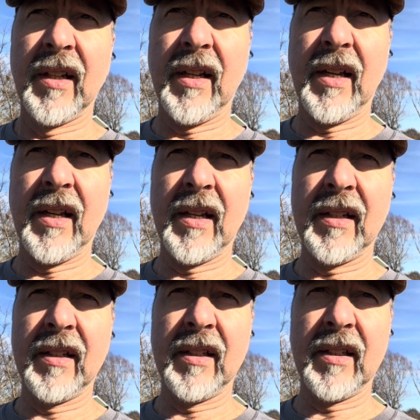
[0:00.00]

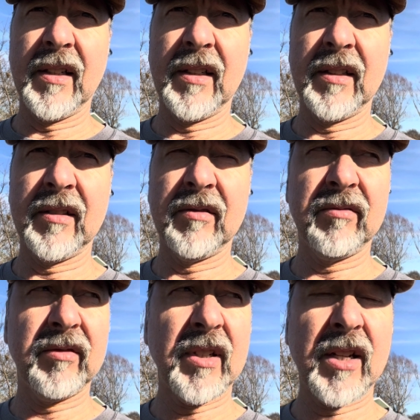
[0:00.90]
And uh,
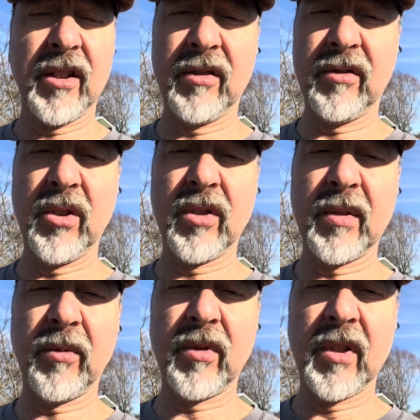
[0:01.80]
had to do
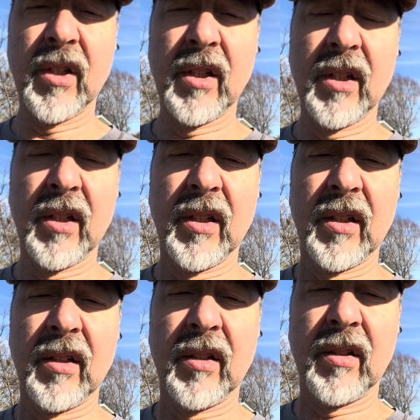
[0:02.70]
some
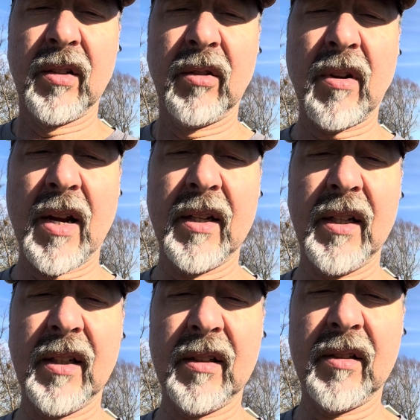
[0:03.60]

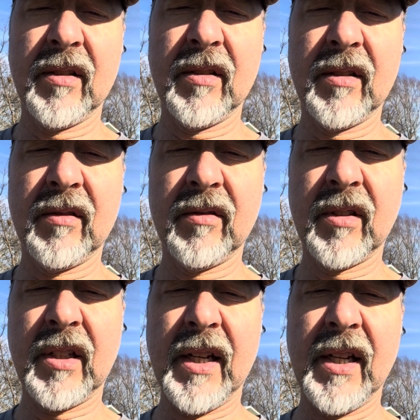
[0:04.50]
grinding and
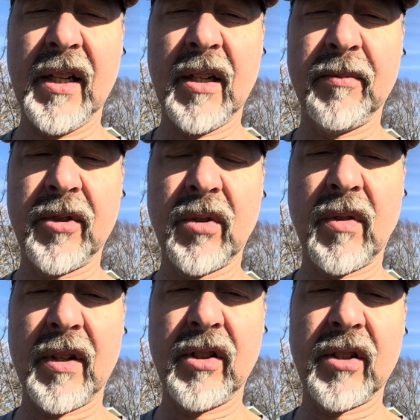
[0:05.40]
cleaning up so
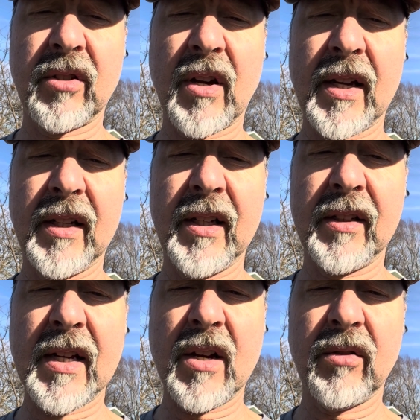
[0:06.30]
I just I could get
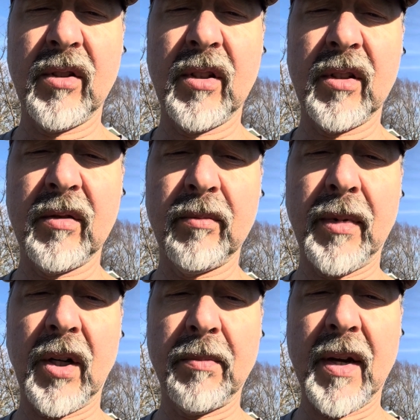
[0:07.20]
down to the
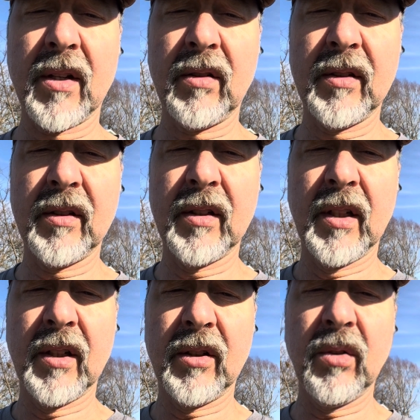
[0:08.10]
bare metal and
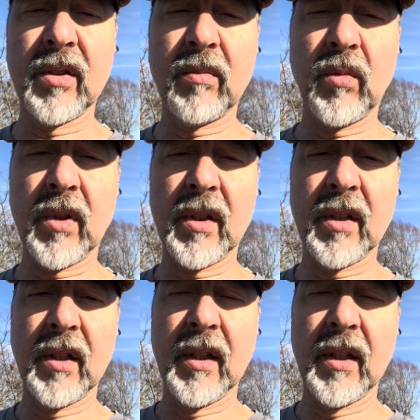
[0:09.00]
do some work.